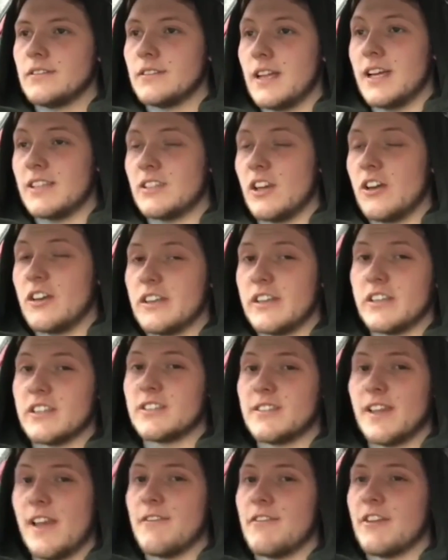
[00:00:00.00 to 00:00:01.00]
That's only at
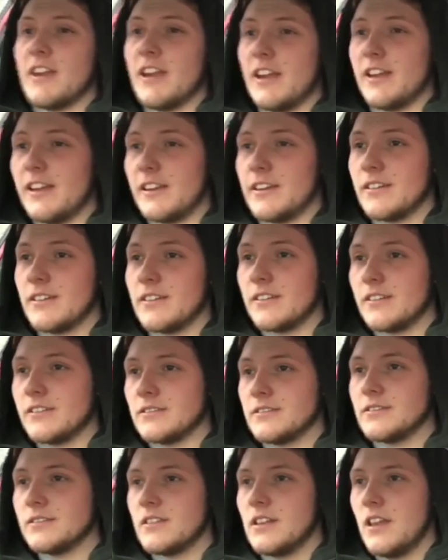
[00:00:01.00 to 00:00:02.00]
seventy.
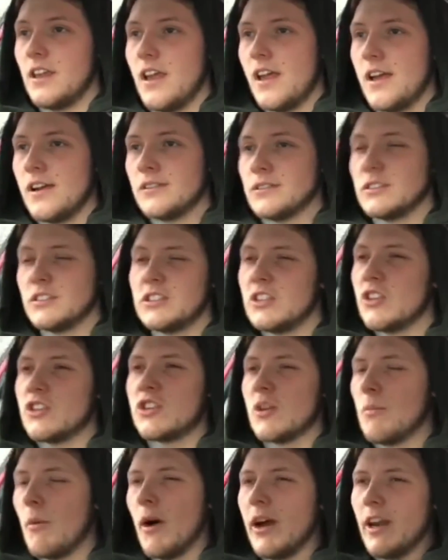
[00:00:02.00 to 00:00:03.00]

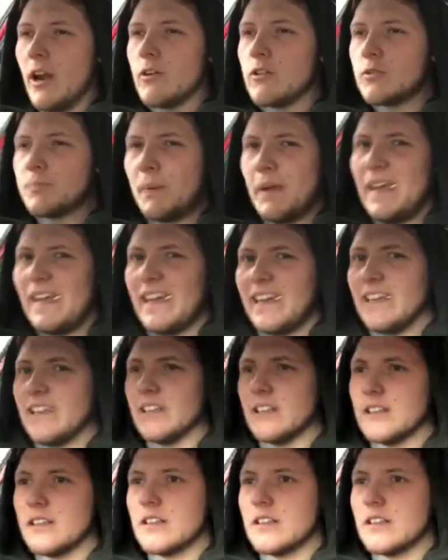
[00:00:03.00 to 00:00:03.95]
Because your boy don't speed.